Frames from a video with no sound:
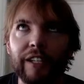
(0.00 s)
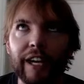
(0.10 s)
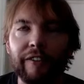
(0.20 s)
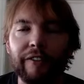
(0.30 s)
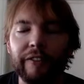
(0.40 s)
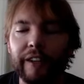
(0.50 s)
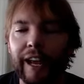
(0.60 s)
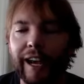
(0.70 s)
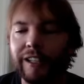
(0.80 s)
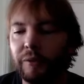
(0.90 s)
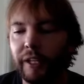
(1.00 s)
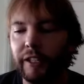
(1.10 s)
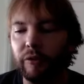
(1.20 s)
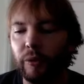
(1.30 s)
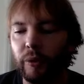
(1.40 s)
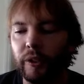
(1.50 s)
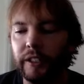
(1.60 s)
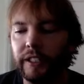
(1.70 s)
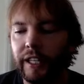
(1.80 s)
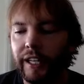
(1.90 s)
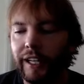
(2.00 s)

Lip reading: have hash mining rewards